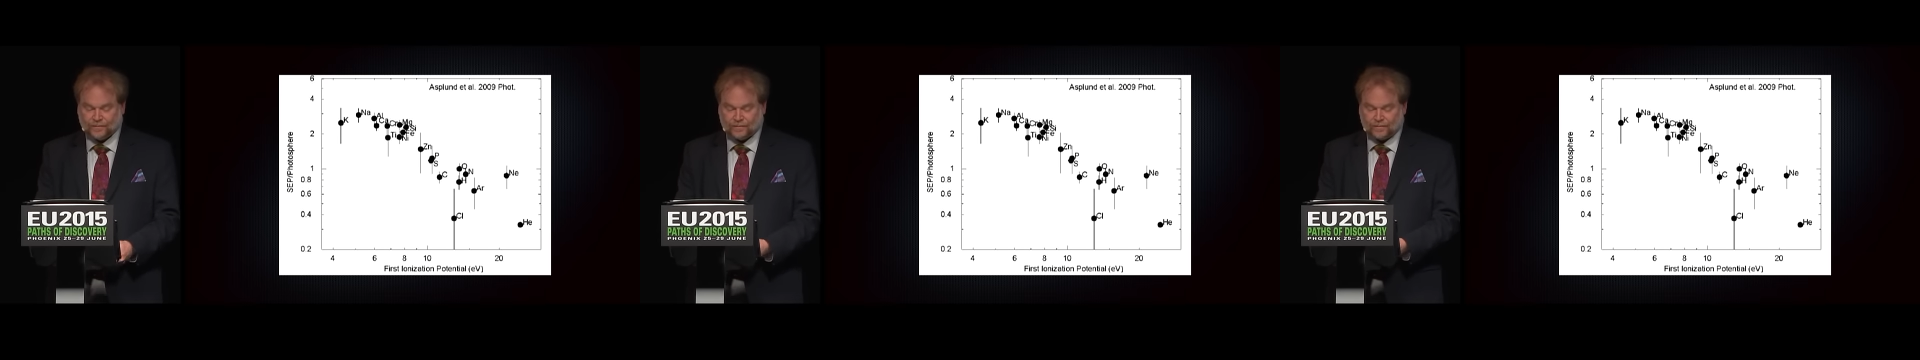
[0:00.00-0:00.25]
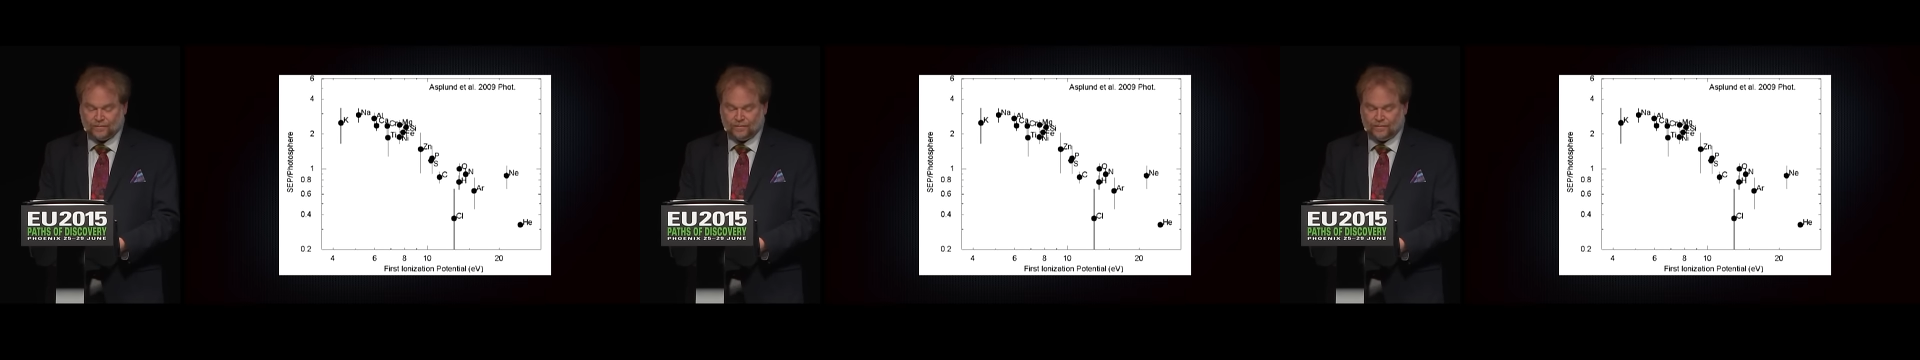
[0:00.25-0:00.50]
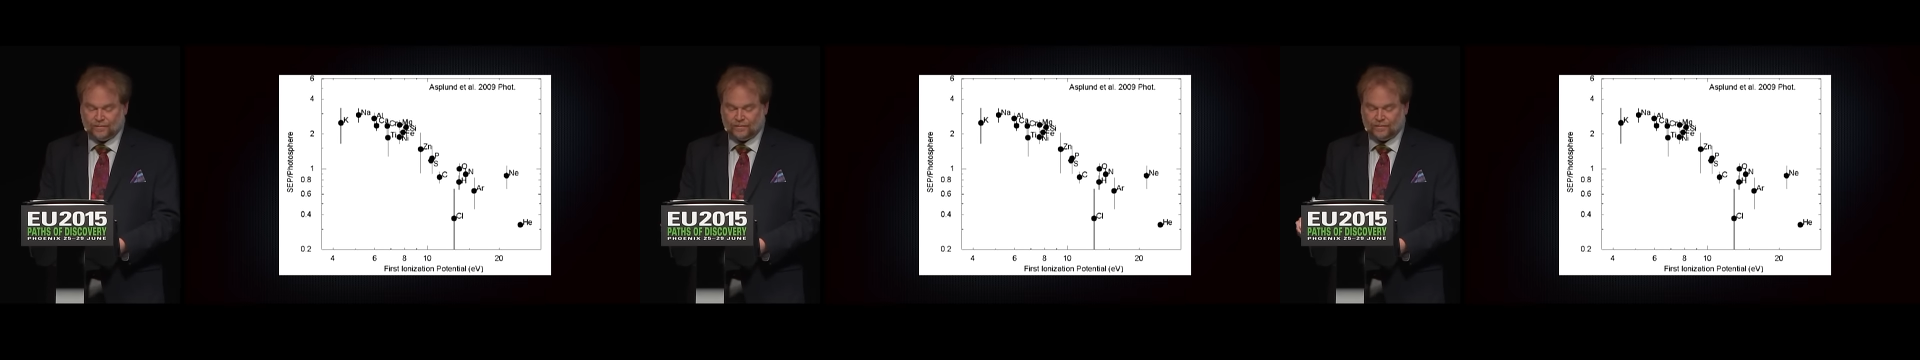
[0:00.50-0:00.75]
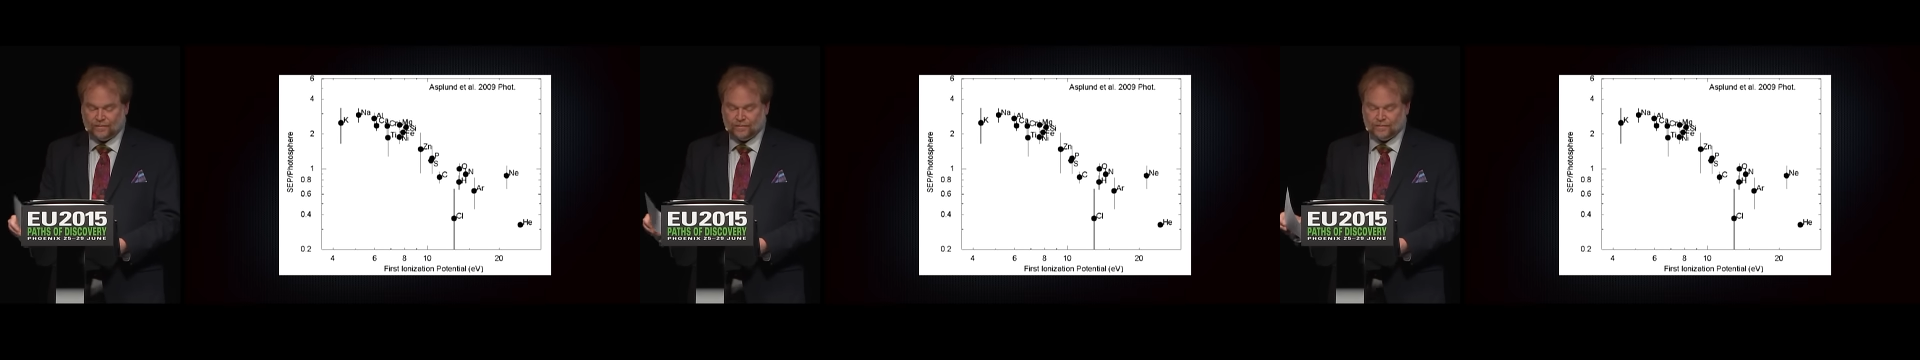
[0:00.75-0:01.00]

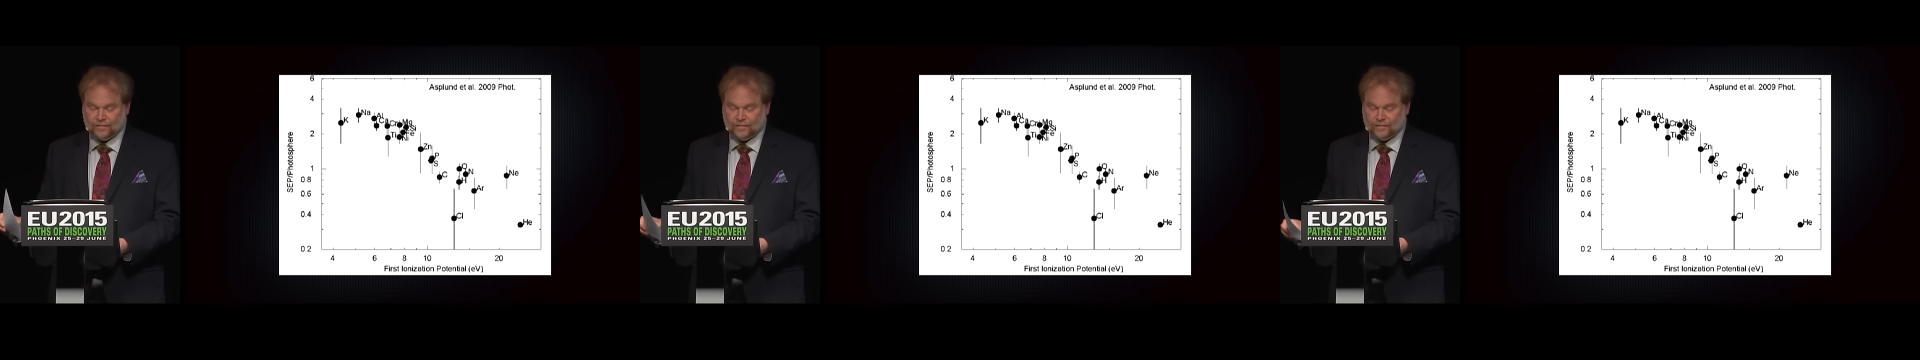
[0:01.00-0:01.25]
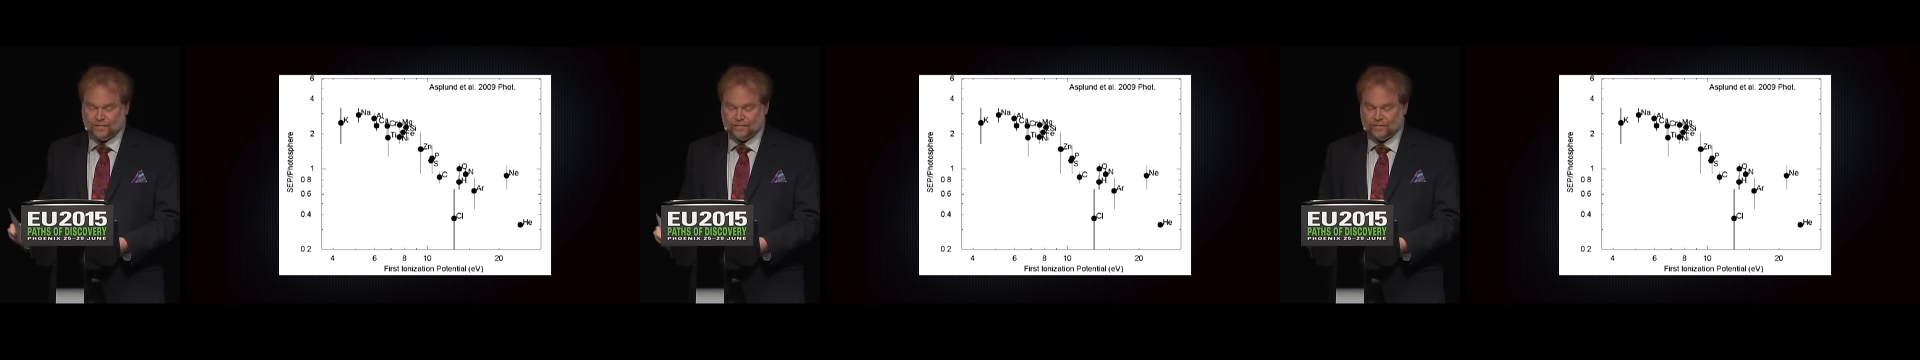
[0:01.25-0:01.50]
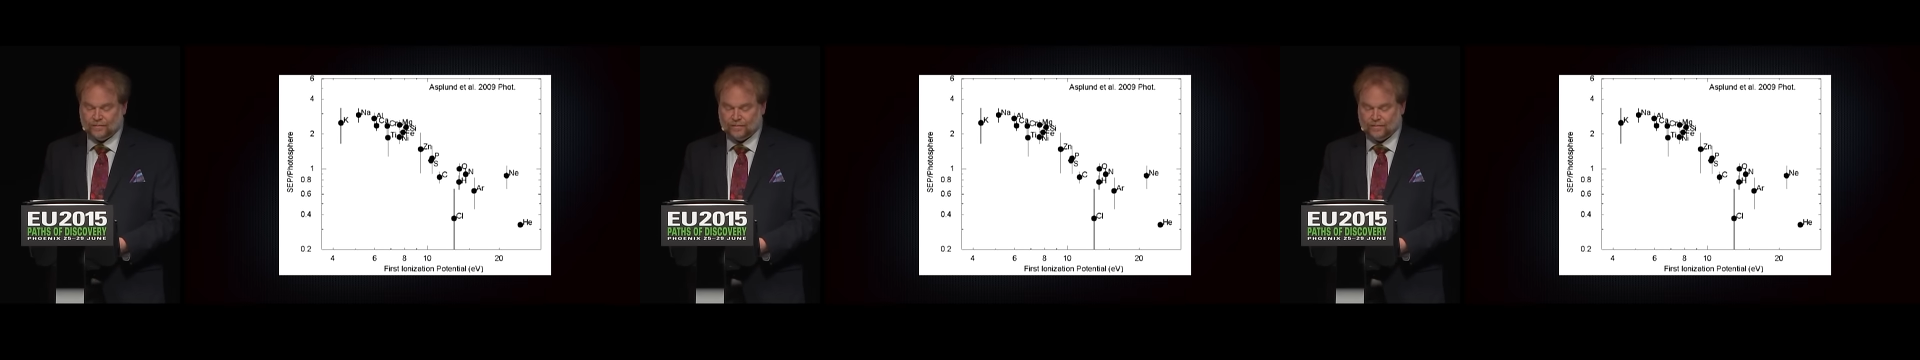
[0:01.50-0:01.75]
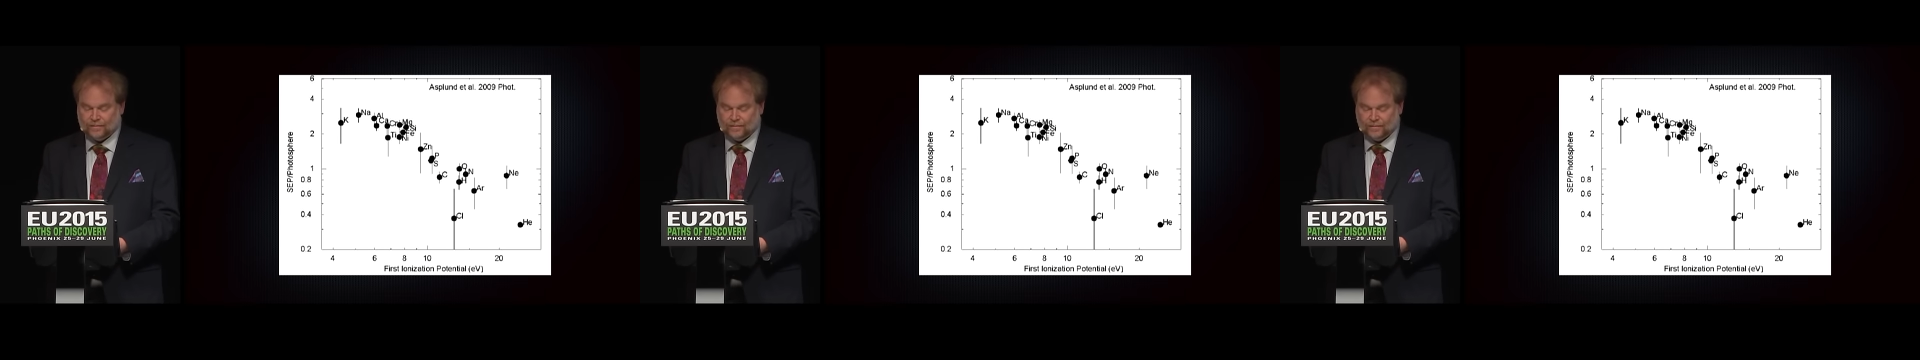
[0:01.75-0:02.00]

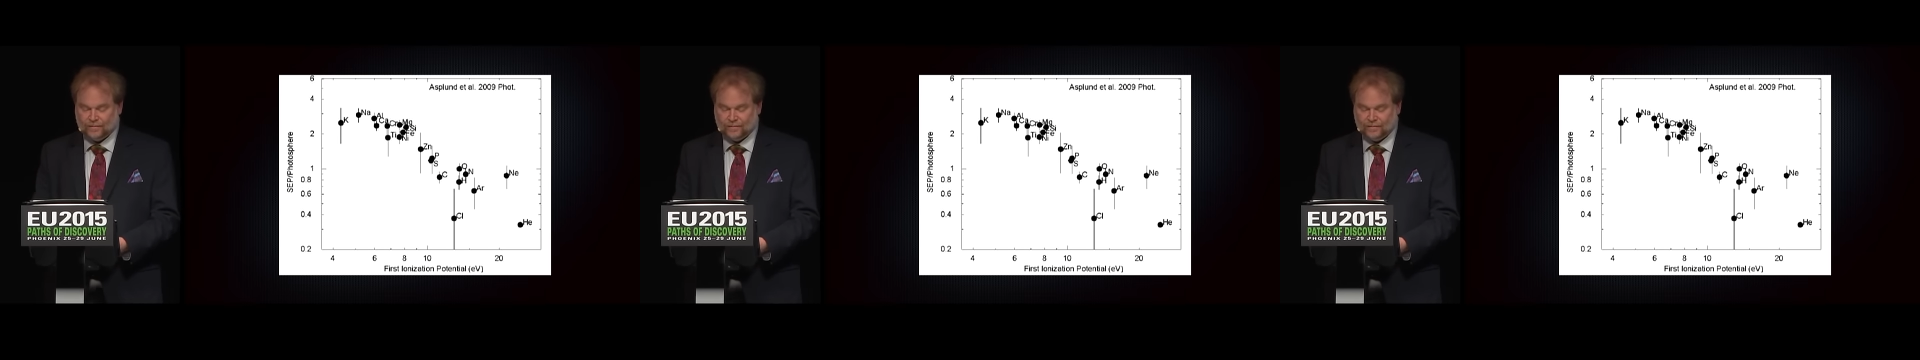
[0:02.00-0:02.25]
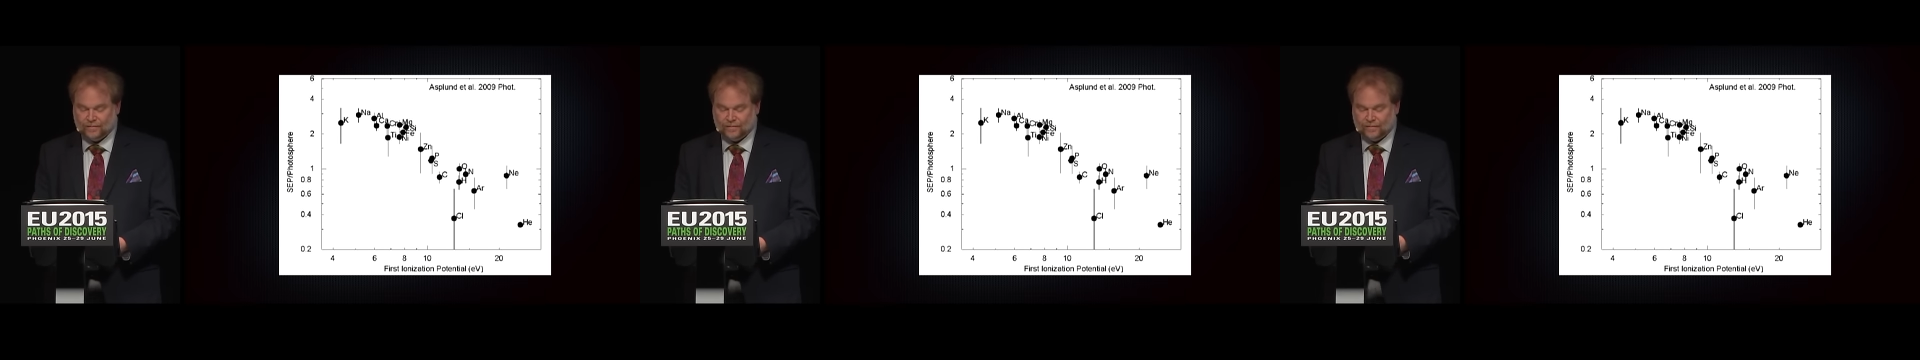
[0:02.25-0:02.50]
[no speech]